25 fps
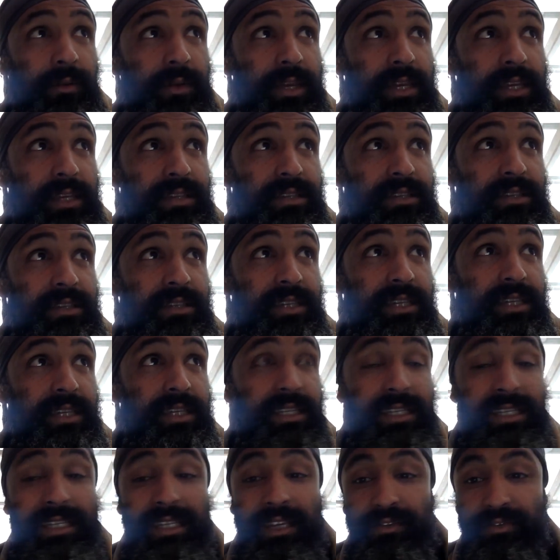is
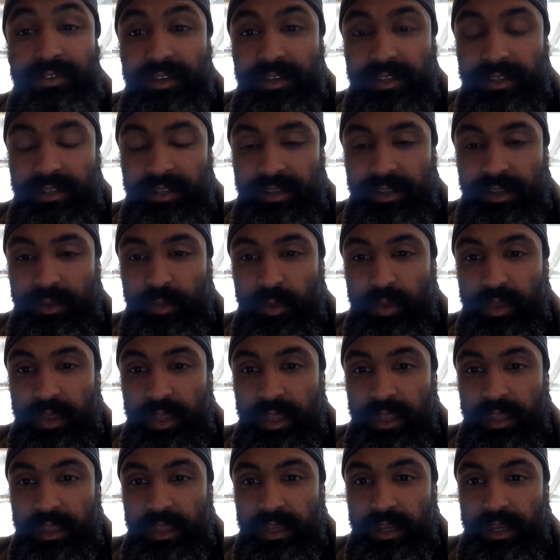different
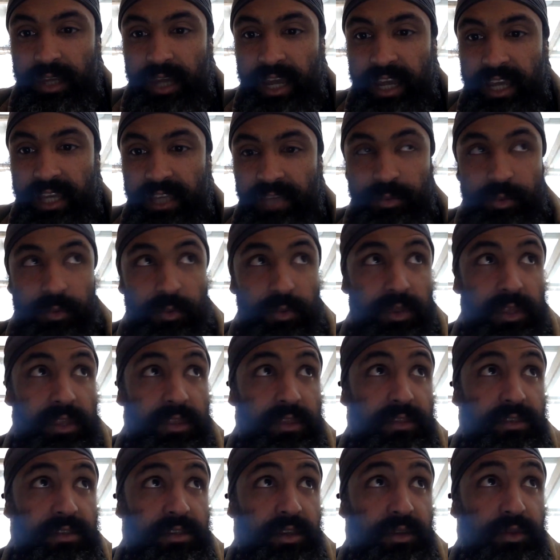within the diaspora,
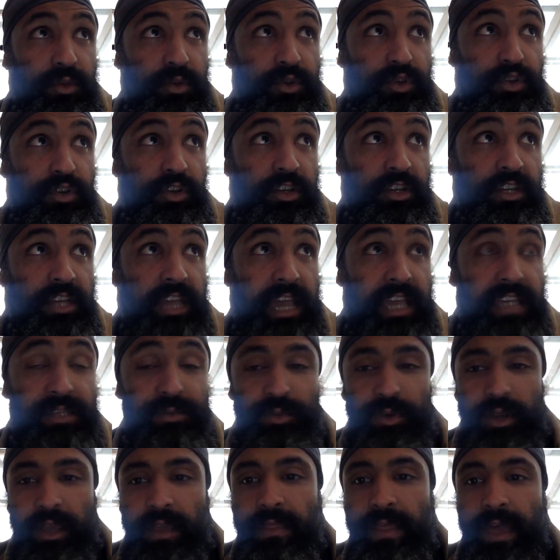within the Zarathustrian
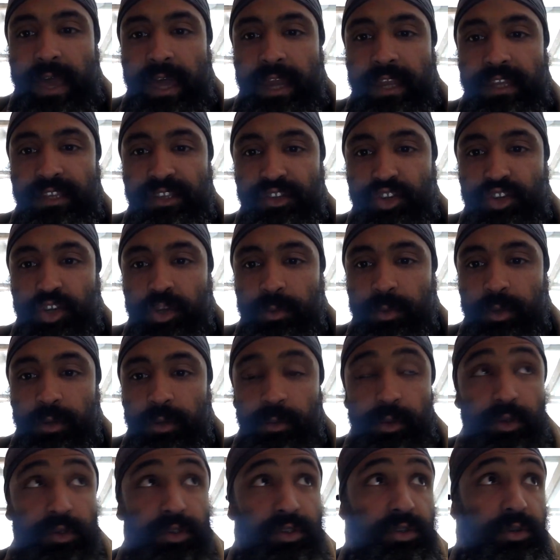diaspora, and that is
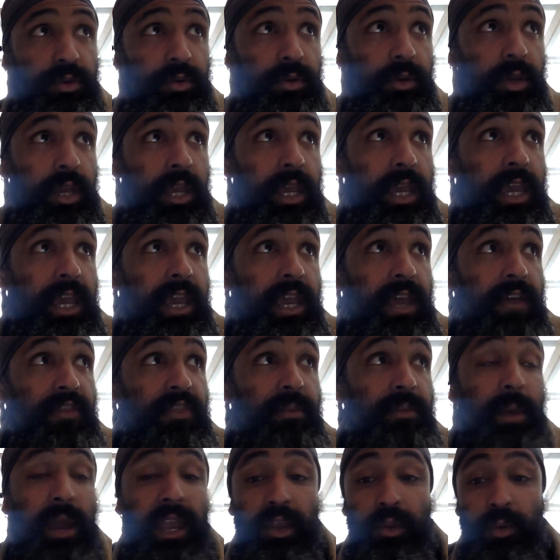attributable to
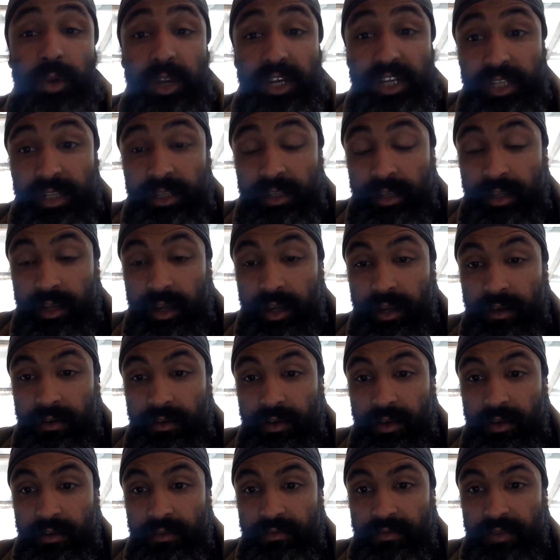the migration
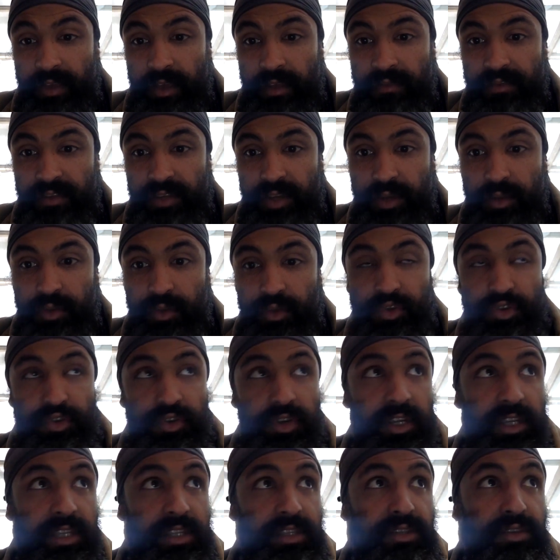of
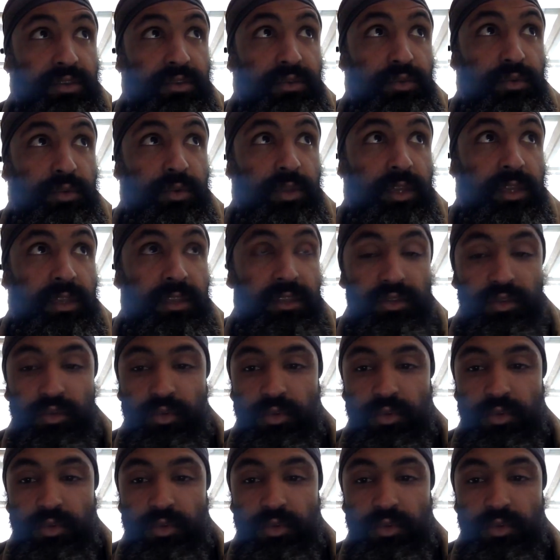Zarathustrians through the